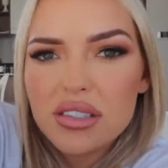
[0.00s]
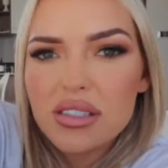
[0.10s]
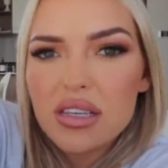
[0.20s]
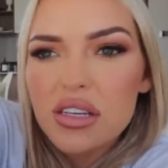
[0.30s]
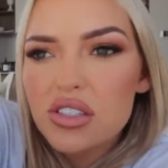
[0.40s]

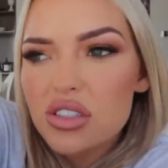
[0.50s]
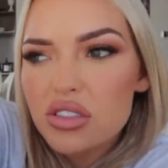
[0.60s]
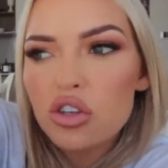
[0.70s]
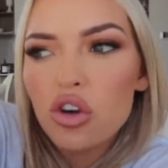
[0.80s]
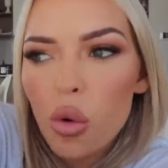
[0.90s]
This year's
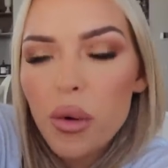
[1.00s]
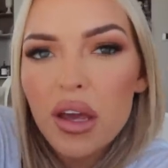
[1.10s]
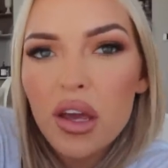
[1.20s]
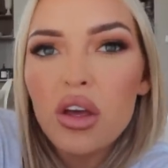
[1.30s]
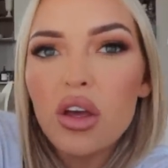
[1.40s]
just
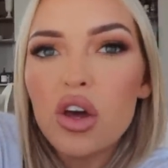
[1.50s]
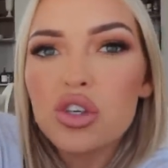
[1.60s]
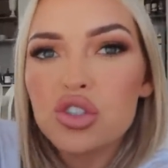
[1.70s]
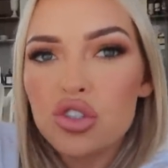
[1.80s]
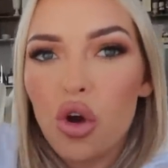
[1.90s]
going
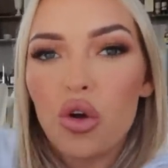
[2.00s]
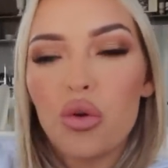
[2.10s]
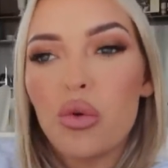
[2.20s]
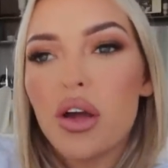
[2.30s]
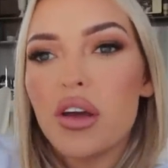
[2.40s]

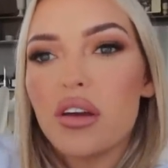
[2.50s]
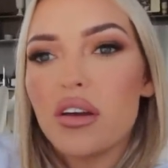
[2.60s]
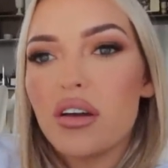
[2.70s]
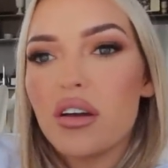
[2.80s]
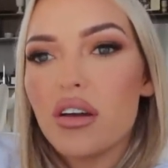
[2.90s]
so
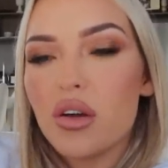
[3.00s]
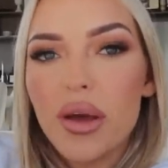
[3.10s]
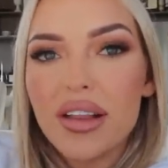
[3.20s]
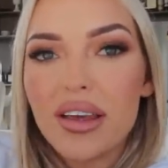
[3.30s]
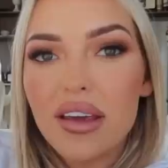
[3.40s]

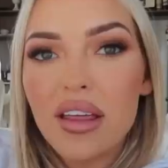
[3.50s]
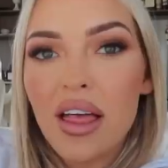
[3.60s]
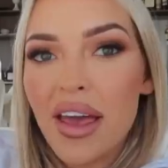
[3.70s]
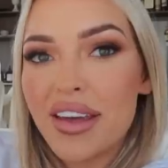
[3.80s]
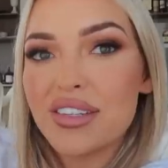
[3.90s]
quickly.
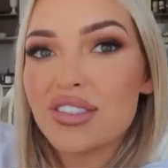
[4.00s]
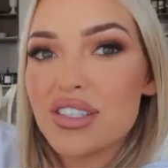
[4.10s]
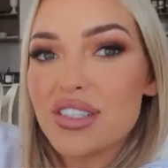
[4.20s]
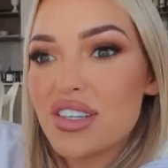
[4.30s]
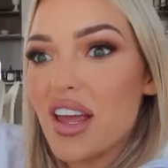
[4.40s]
Like it's
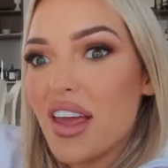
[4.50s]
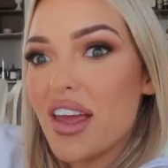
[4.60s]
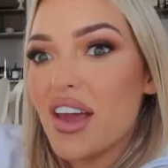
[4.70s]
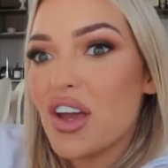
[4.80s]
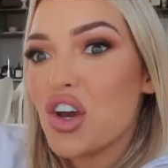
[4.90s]
just
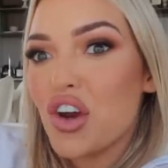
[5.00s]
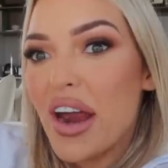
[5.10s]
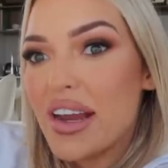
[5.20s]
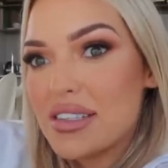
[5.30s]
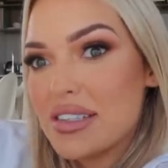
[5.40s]

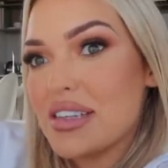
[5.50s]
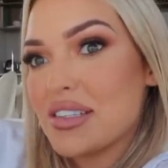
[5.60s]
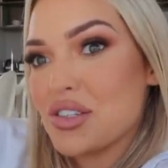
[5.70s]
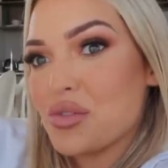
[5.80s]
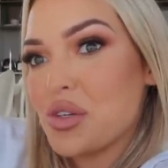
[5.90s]
crazy.
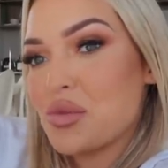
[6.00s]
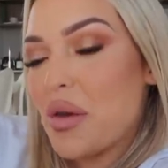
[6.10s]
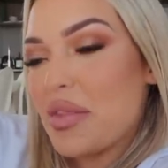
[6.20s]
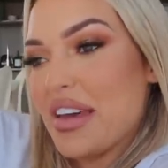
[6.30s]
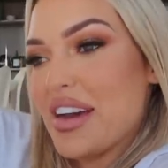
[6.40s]
It's just always
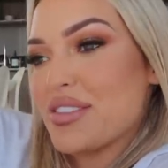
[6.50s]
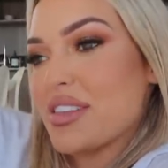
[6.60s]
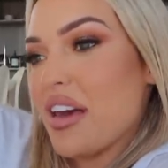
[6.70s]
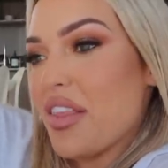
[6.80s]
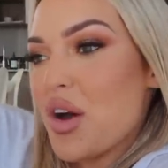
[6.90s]
one thing
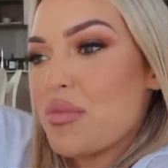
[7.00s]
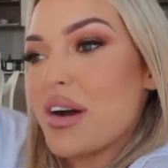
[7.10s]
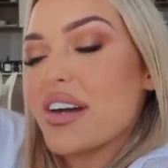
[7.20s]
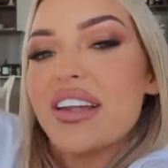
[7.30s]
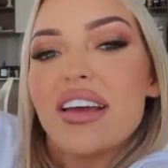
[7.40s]
after the other,
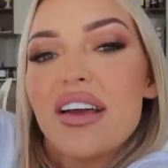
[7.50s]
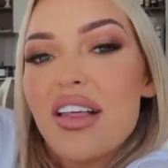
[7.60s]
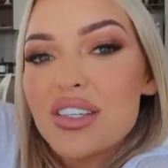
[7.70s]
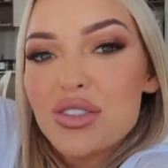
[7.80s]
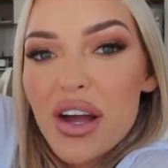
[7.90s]
but
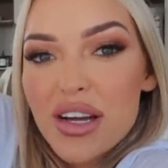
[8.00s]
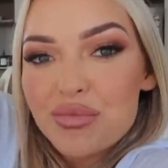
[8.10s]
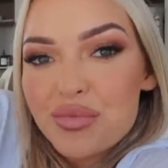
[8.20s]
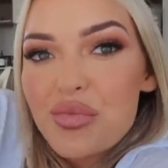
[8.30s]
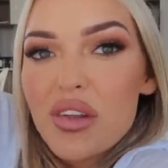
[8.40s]
that's right.
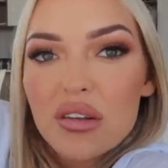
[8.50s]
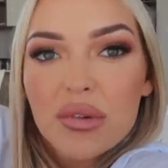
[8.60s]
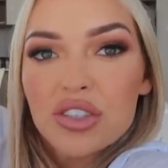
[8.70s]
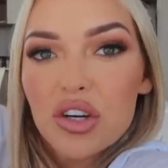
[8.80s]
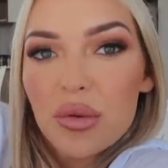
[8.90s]
I love
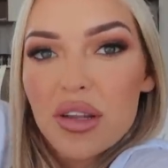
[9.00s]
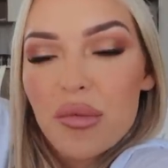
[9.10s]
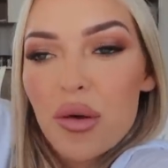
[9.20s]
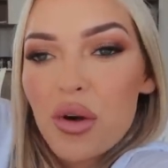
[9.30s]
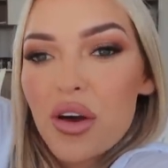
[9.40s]
my job, I love
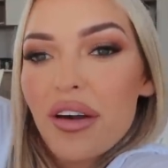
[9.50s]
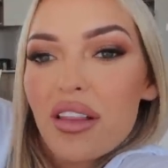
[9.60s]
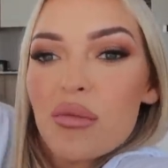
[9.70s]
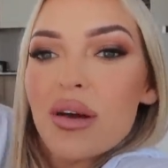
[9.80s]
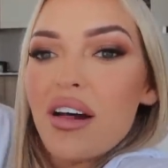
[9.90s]
my work, I
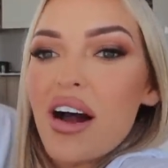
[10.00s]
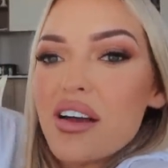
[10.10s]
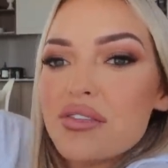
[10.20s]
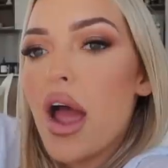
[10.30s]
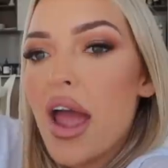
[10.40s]
love my
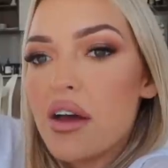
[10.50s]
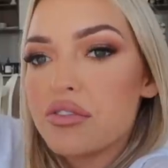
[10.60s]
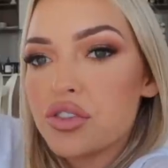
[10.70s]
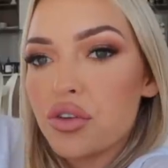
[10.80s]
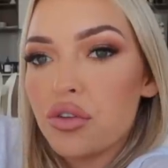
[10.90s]
life. I
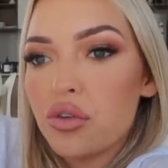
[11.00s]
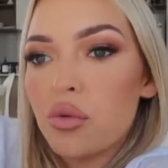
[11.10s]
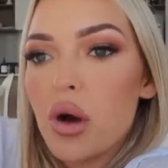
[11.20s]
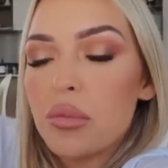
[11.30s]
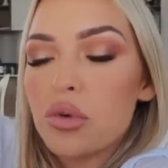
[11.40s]
have to
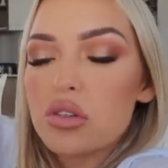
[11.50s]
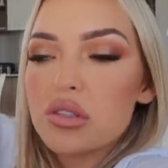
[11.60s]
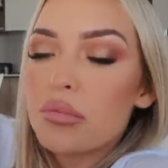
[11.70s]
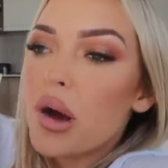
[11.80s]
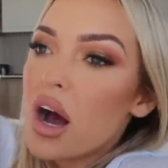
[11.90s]
unbox
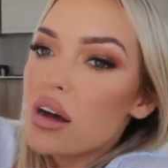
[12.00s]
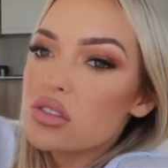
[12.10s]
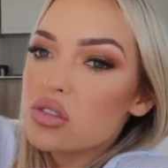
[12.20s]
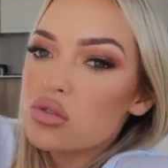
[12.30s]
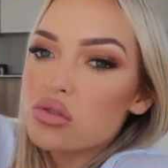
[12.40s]
some
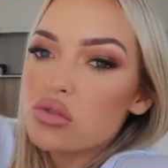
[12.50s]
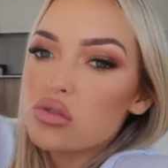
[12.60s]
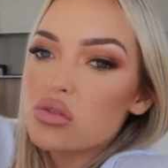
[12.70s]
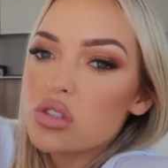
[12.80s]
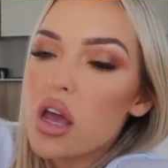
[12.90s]

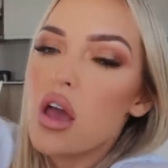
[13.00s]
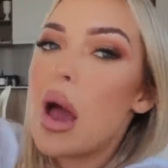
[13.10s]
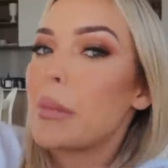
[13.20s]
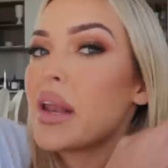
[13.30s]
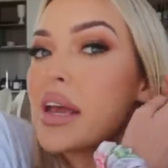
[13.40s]
parcels.
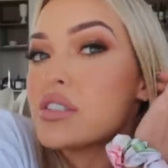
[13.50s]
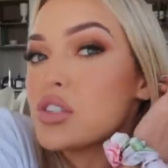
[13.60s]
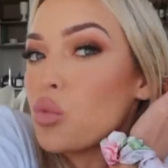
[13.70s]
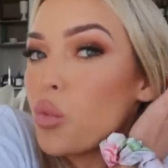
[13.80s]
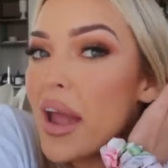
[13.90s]
I'm gonna head to
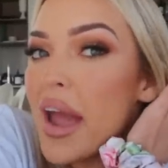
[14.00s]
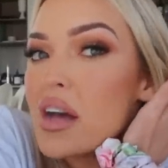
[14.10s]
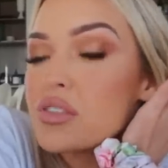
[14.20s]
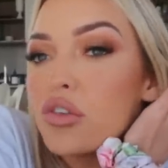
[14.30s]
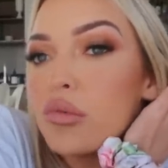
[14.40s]
the
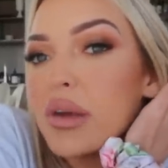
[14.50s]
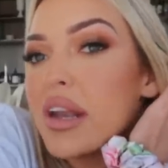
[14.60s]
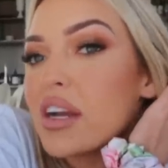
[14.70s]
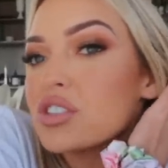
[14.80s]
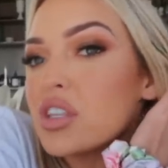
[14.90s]
warehouse for a bit
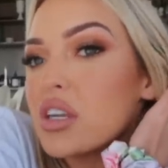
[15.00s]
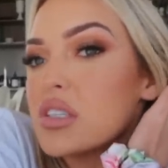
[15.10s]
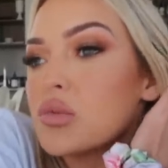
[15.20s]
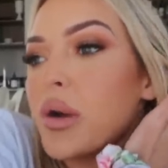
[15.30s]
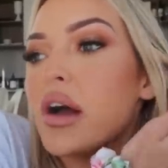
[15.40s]
actually
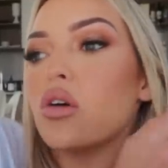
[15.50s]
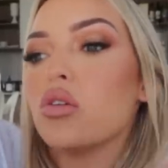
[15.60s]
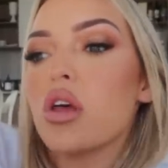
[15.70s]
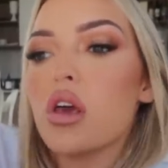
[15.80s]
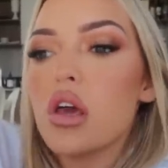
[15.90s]
as well.